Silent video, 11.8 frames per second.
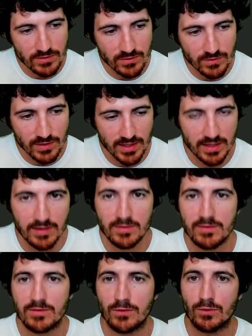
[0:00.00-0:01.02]

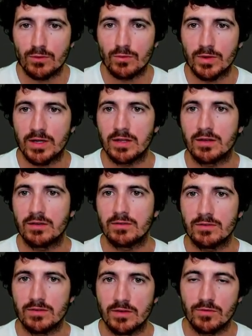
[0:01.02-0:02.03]
today, so we can
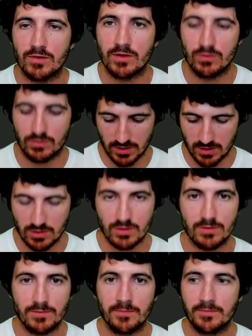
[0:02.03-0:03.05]
safely go
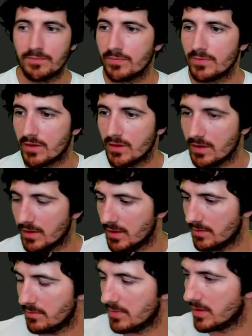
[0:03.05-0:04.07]
here.
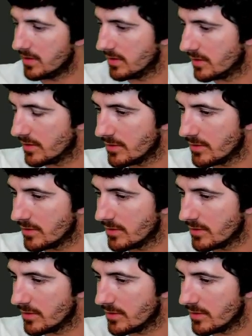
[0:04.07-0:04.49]
Let me